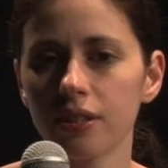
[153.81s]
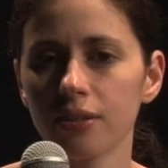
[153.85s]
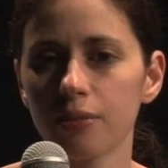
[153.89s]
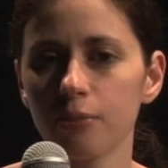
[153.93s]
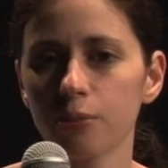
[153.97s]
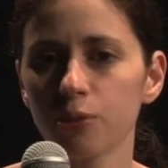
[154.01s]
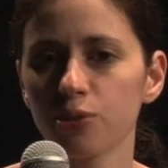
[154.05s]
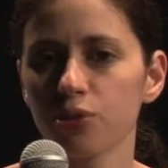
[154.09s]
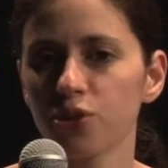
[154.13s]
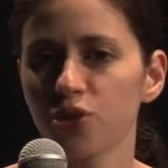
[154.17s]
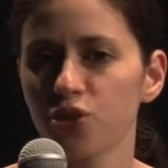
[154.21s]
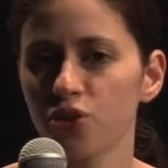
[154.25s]

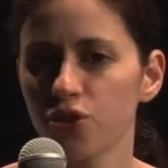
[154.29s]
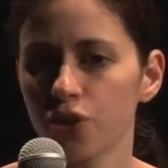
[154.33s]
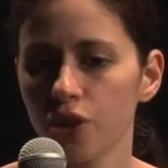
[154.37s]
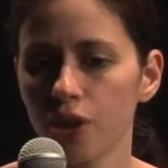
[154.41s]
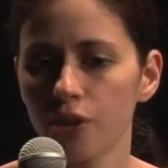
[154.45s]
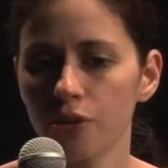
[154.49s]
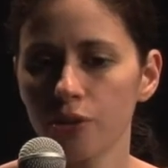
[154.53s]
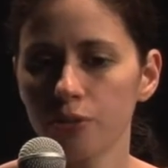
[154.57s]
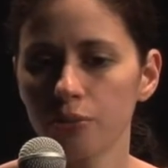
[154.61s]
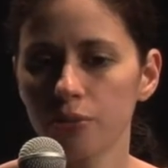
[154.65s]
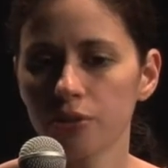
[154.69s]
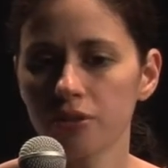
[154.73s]
was a
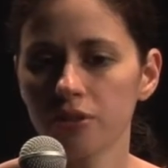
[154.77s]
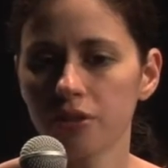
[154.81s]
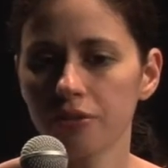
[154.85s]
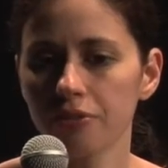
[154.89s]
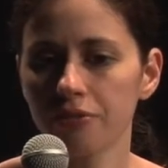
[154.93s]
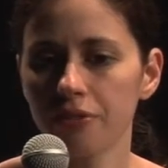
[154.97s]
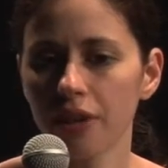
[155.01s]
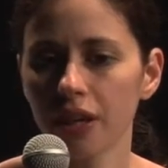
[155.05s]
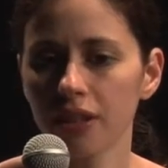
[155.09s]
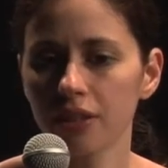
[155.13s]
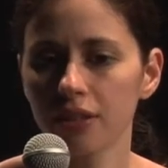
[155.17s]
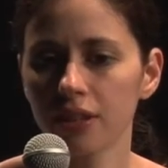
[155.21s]
shock was the
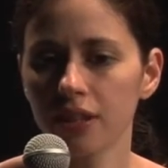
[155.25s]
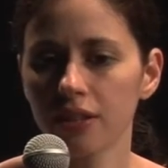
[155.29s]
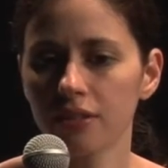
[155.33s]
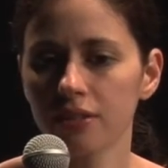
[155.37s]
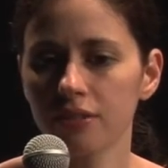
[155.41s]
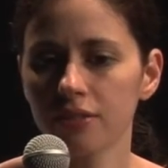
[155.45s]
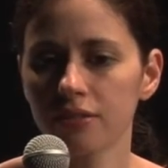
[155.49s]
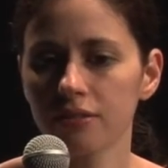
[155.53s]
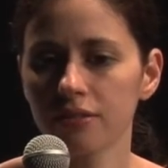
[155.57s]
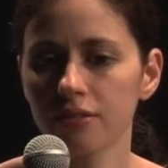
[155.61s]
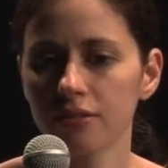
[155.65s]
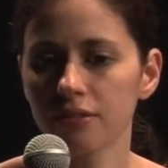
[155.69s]
fact
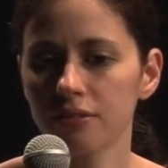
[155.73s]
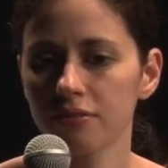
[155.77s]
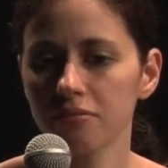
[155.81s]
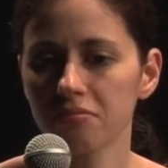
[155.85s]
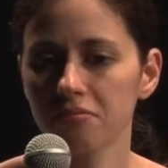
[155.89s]
that